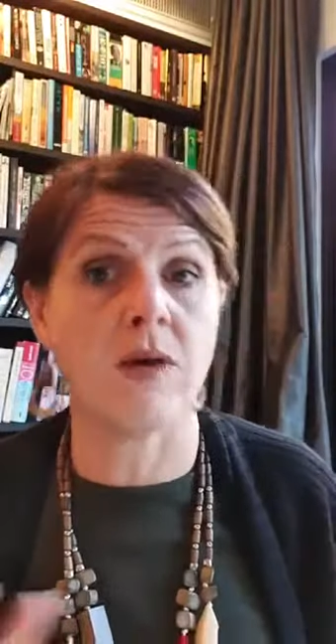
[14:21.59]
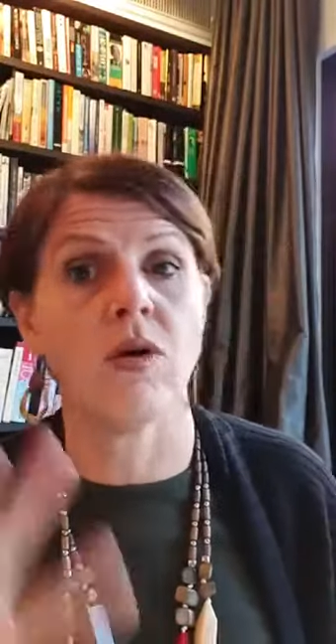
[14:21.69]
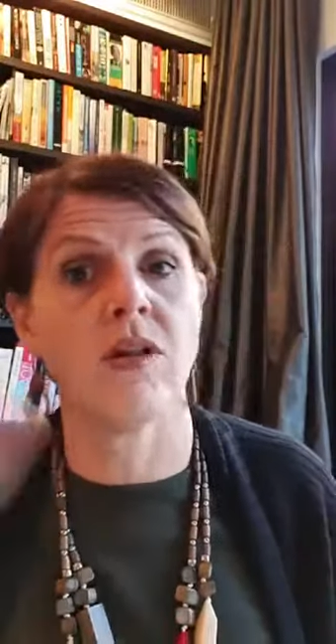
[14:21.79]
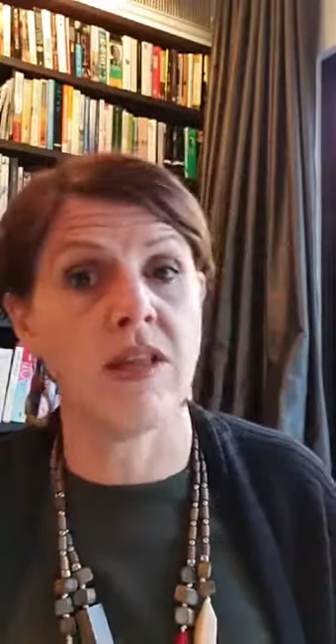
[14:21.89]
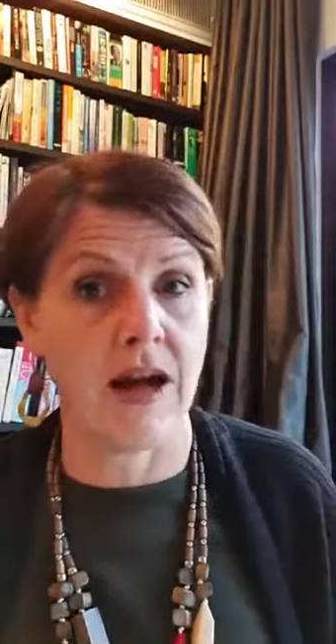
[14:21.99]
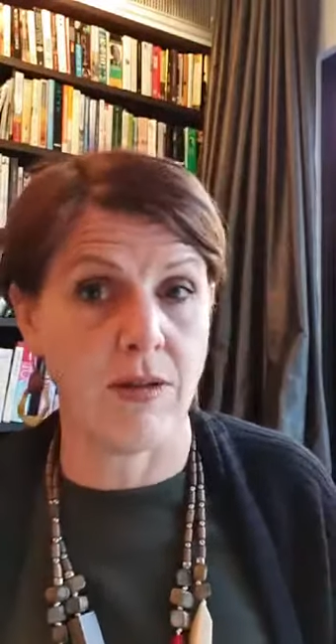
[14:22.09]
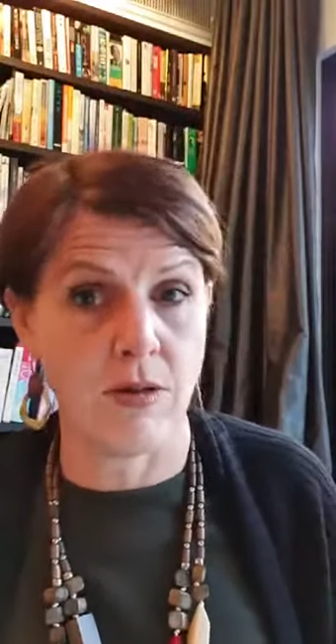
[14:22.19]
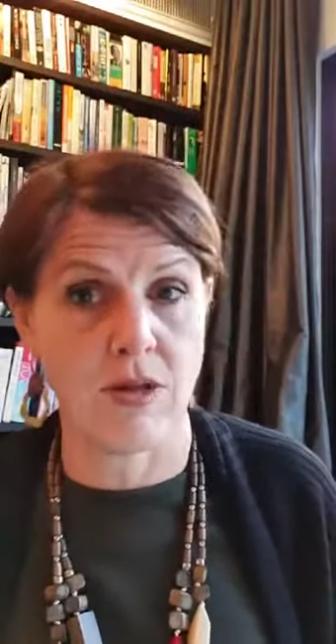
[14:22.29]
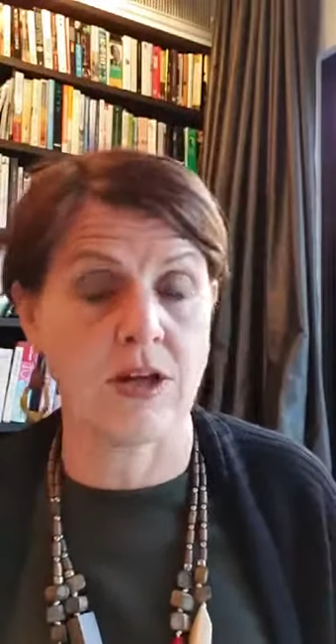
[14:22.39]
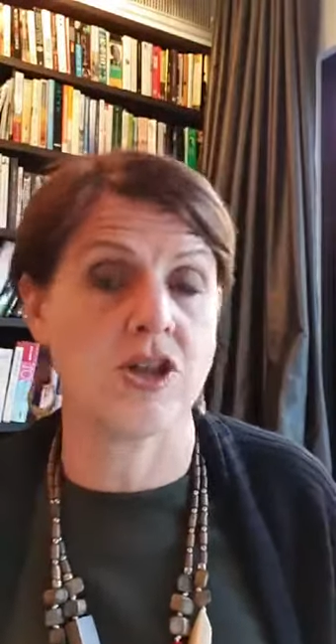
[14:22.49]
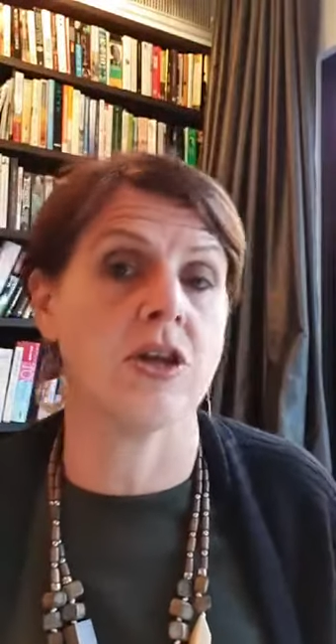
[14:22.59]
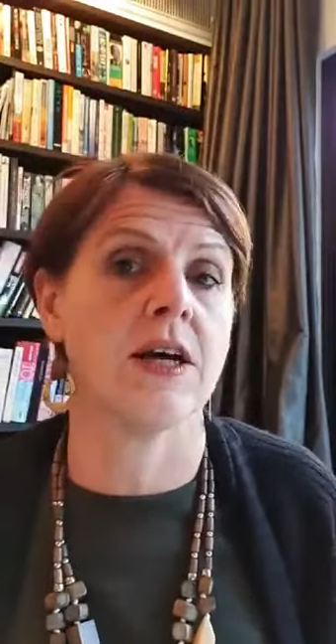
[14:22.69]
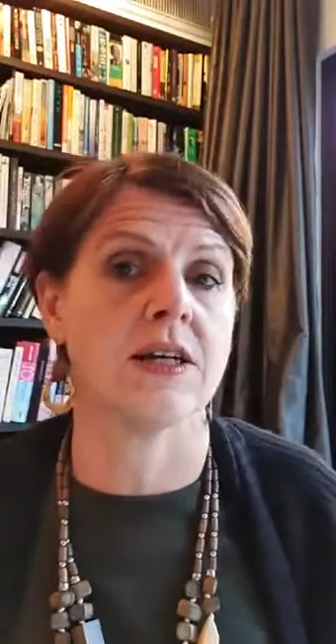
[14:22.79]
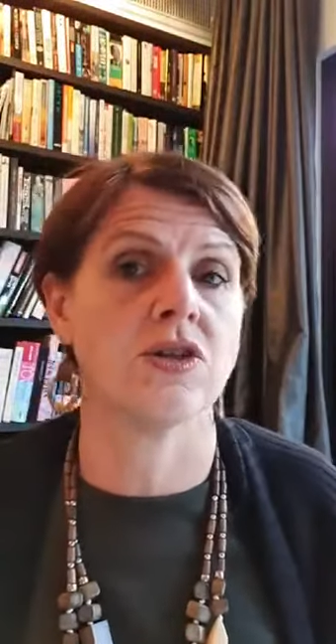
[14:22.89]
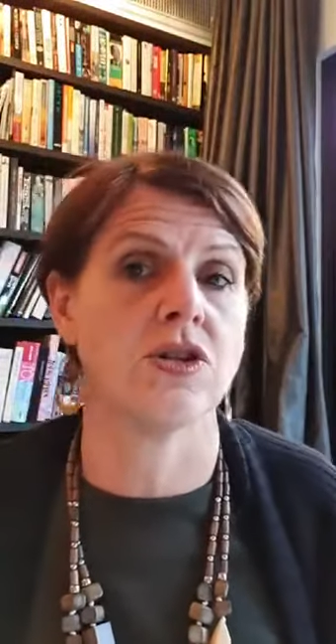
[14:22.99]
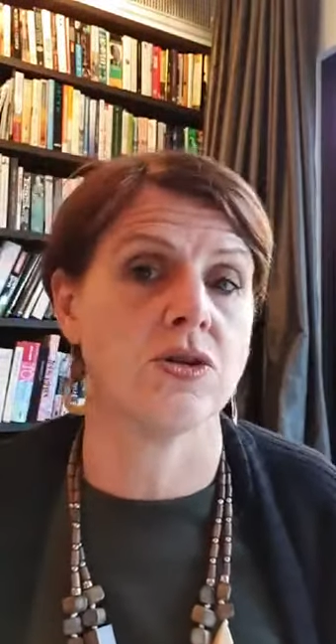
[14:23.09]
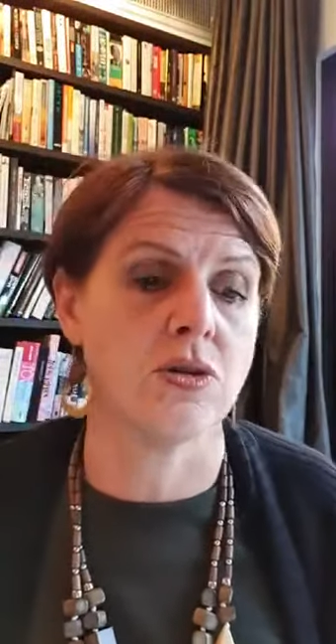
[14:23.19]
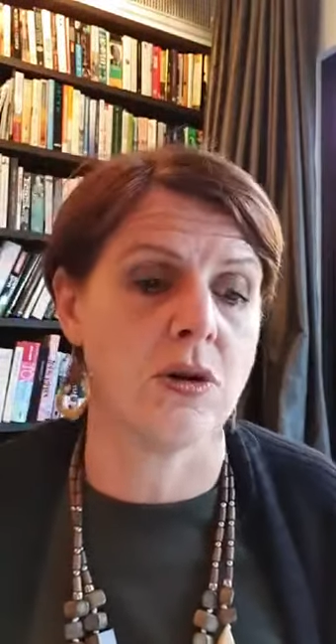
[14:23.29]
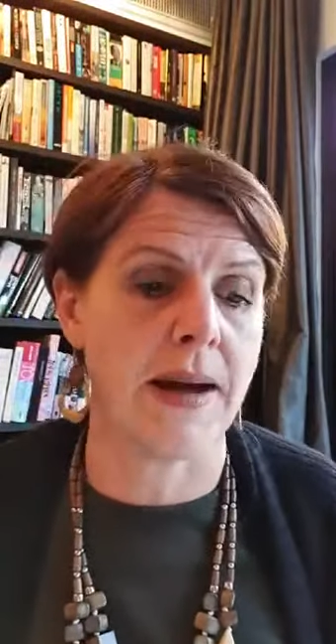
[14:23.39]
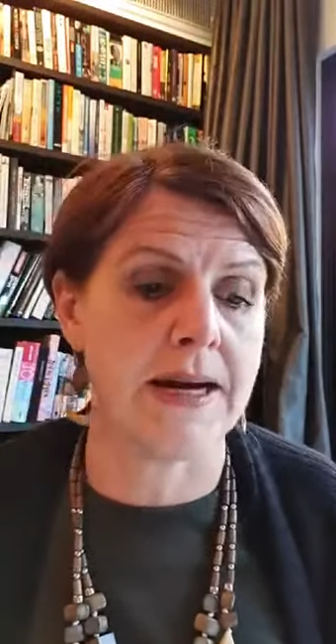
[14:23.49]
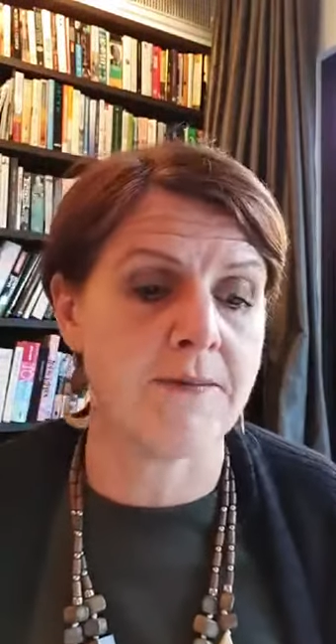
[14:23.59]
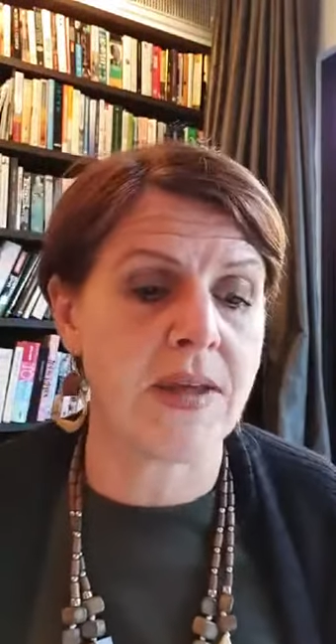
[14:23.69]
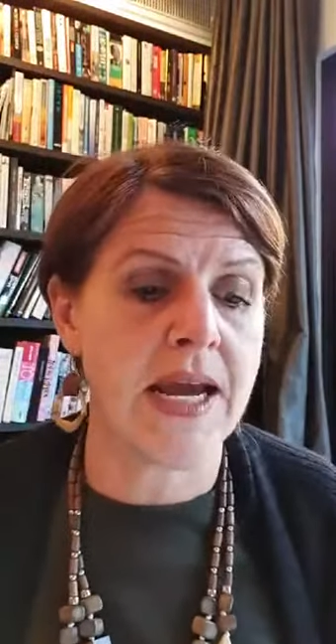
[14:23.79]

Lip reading: What are the other things you'd like us to talk about?